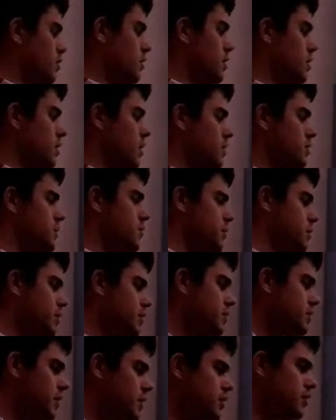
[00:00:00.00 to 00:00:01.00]
The
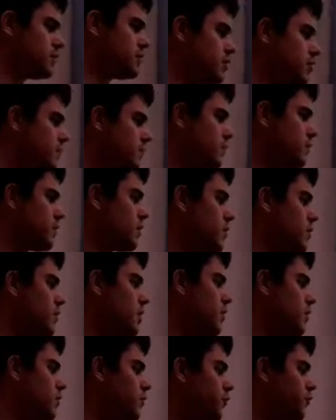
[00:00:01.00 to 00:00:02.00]
chi-squared test,
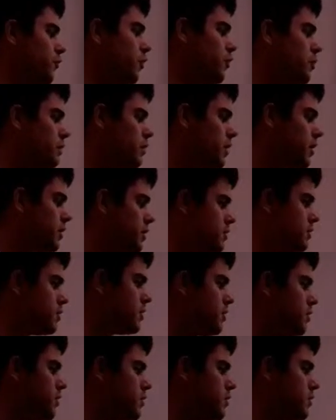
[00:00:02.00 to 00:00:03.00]
the formula is
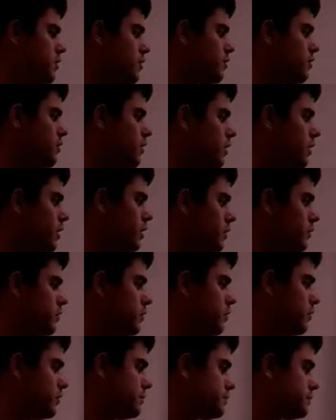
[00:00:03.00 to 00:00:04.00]
given as
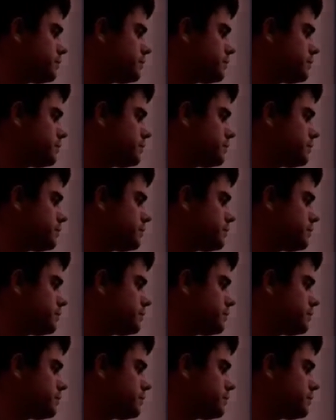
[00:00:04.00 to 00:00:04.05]
follows.